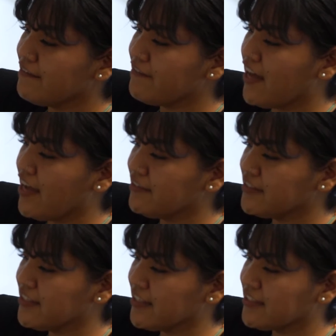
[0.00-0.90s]
5,
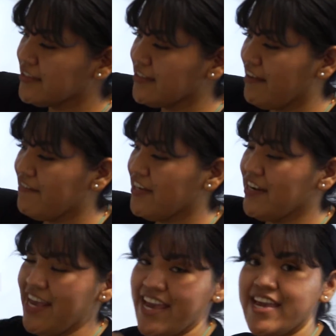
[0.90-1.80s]
6,
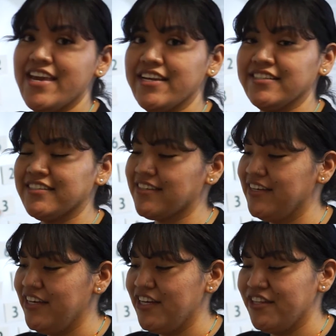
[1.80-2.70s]
7, 8.
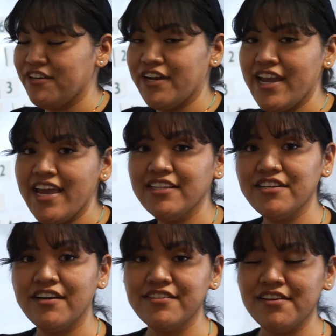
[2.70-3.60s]
There are 8
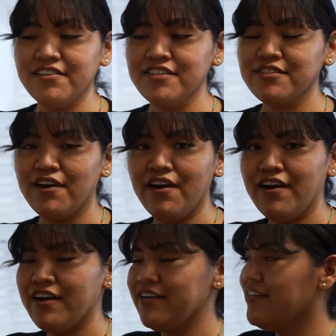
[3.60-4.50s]
dots on this
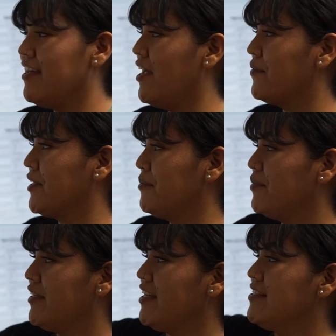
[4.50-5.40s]
card, and we're gonna
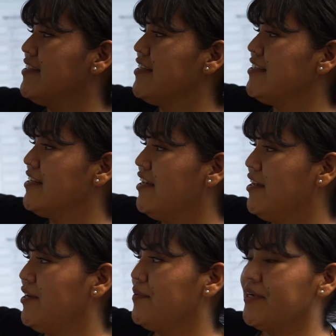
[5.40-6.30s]
place it
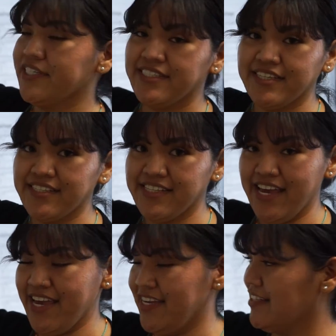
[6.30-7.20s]
where it says
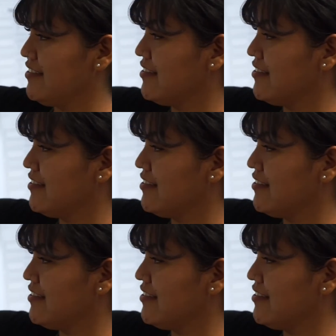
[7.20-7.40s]
8.